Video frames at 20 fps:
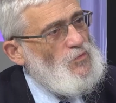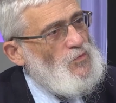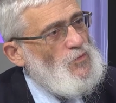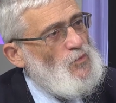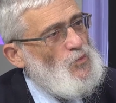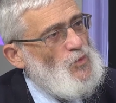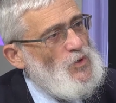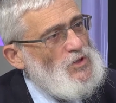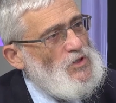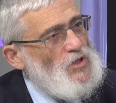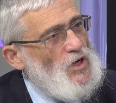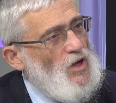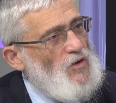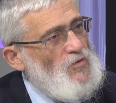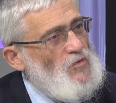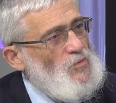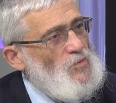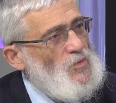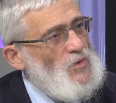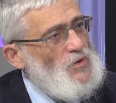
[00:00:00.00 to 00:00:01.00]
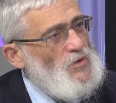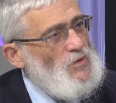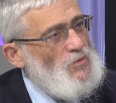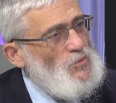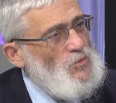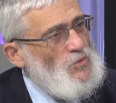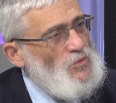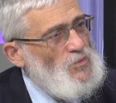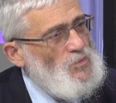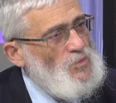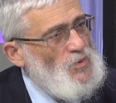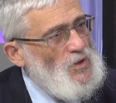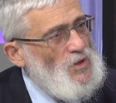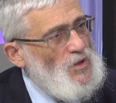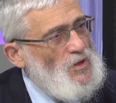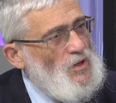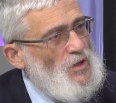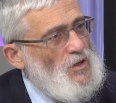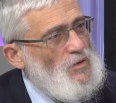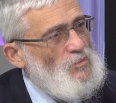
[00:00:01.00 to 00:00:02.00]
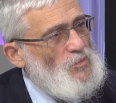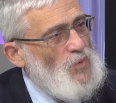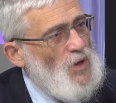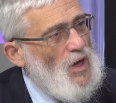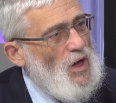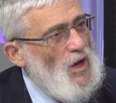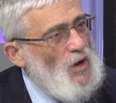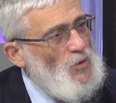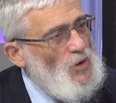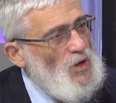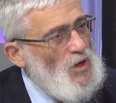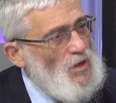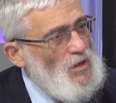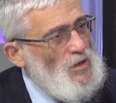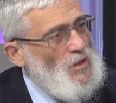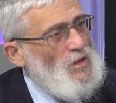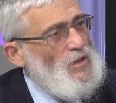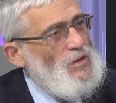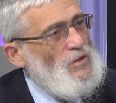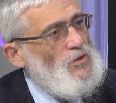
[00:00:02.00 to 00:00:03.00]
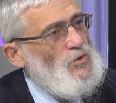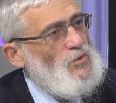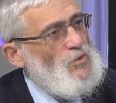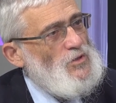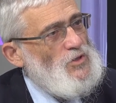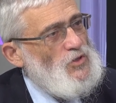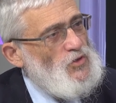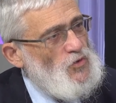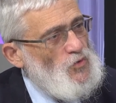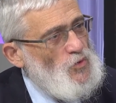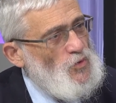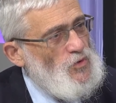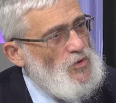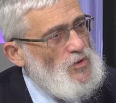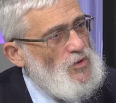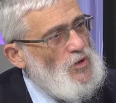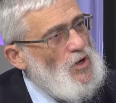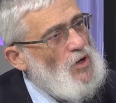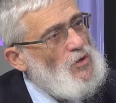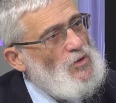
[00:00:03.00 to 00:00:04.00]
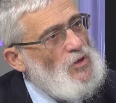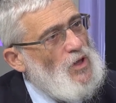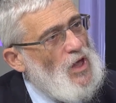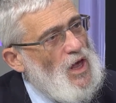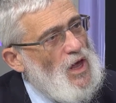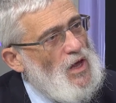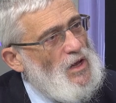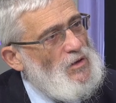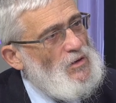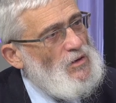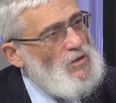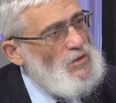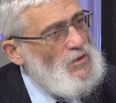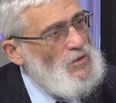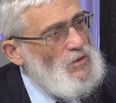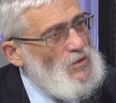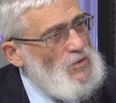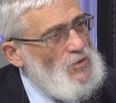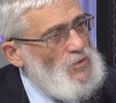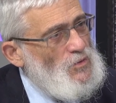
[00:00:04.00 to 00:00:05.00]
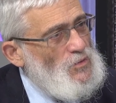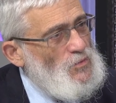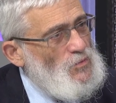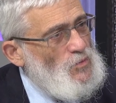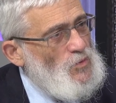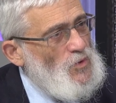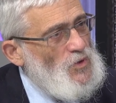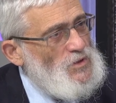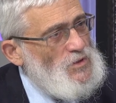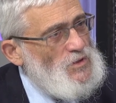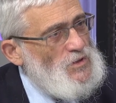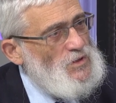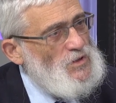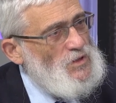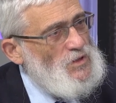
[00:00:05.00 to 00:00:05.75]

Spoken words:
which government would be in power to ensure that no land was